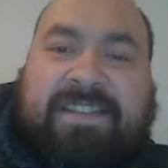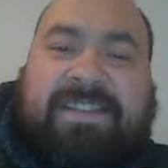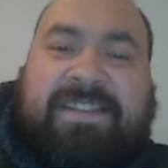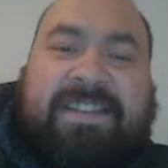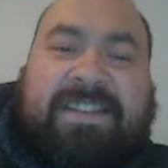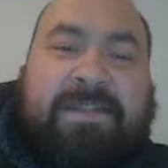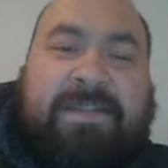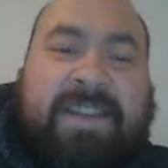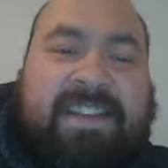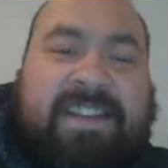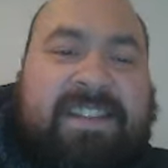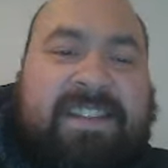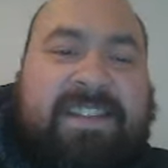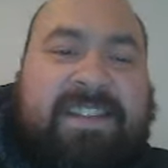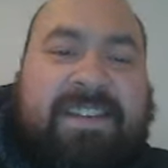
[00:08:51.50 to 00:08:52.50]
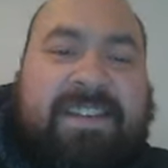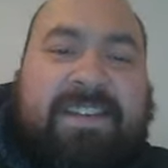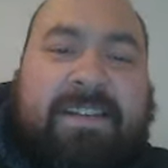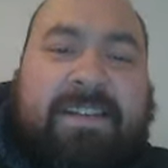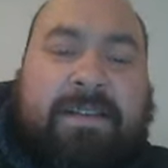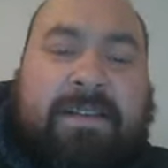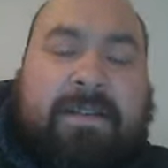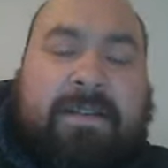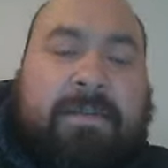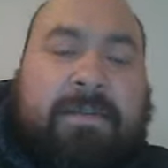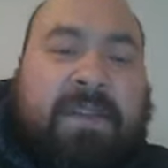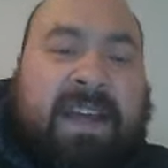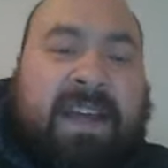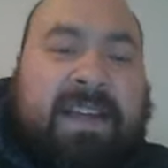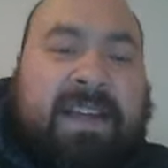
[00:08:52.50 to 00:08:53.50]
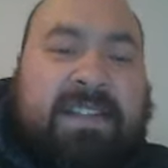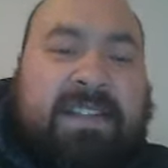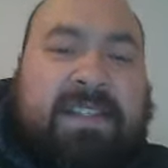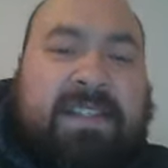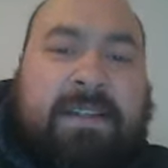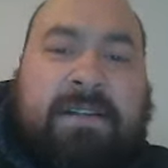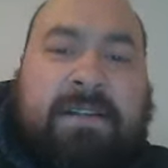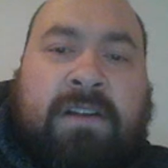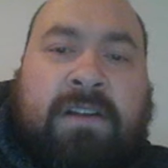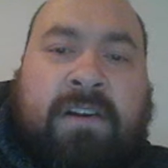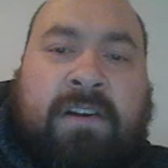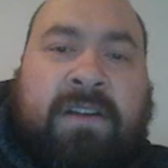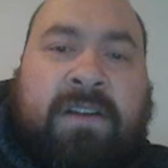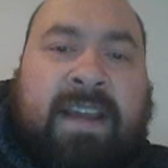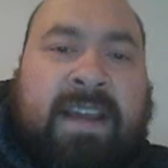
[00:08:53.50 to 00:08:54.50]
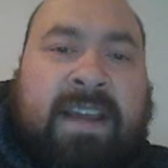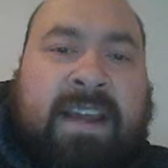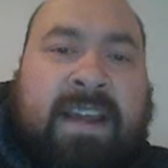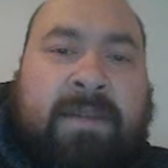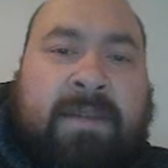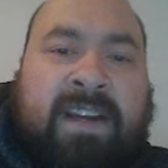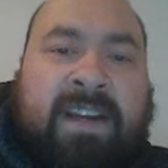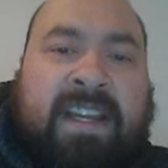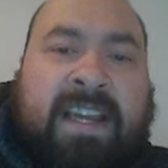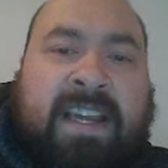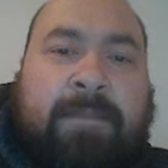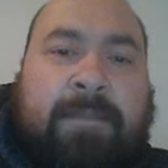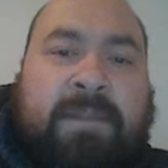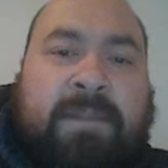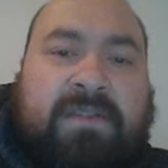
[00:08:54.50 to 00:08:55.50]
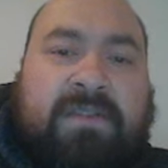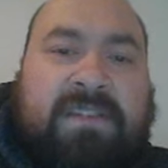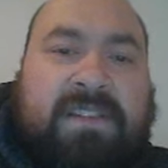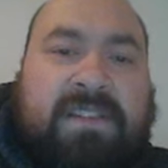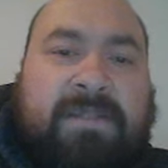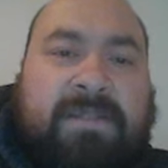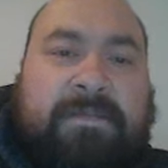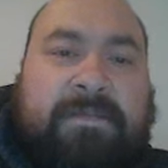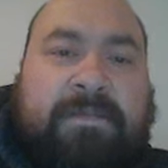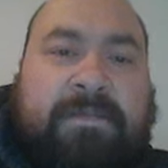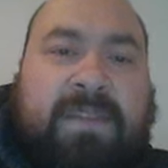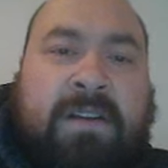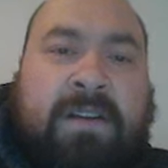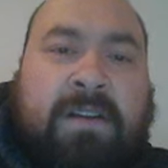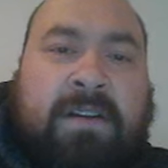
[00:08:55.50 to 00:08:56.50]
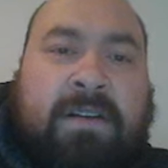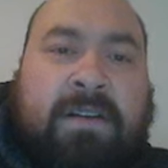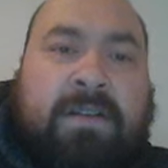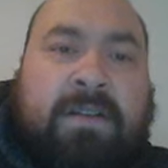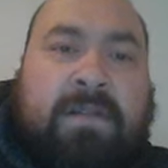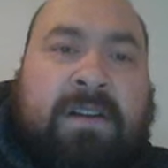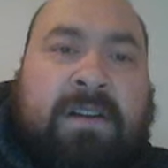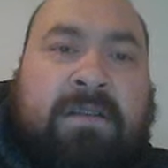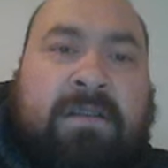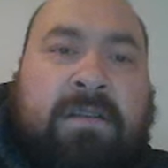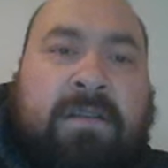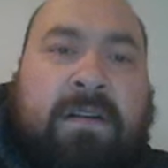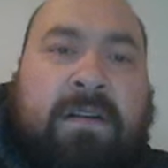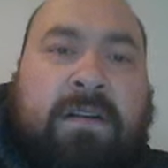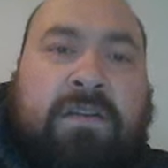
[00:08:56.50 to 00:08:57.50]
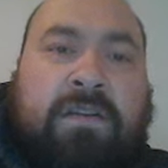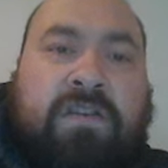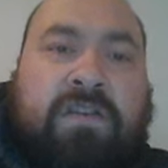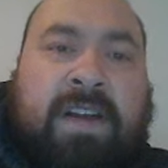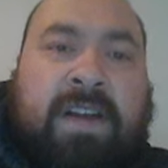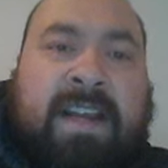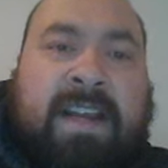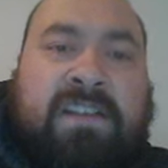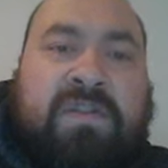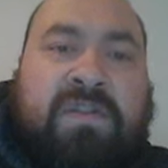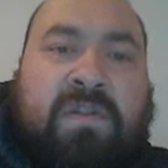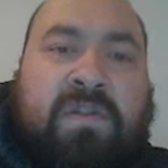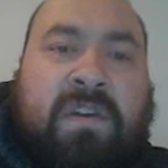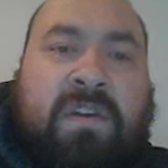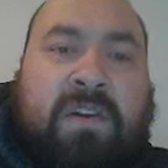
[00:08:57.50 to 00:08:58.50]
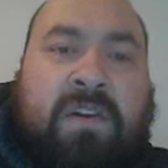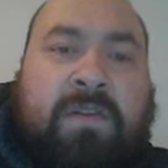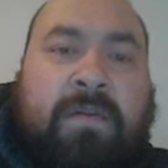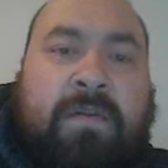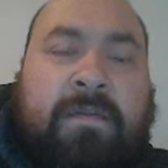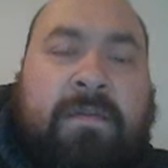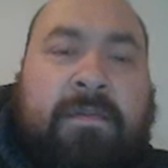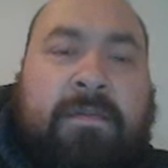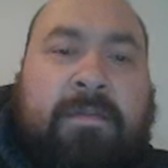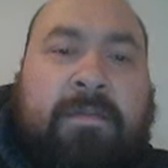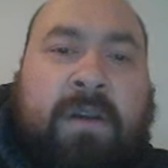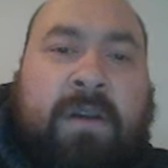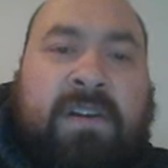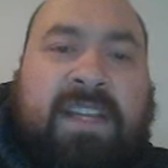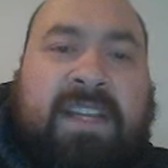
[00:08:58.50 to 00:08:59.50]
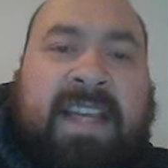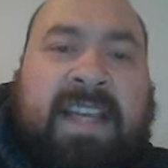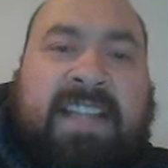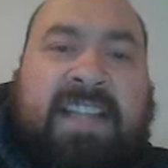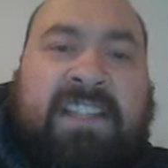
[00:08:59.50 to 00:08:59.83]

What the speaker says: defense players. So, yeah, how am I going to get Mills? Well, I could trade out Zorko, pocket the cash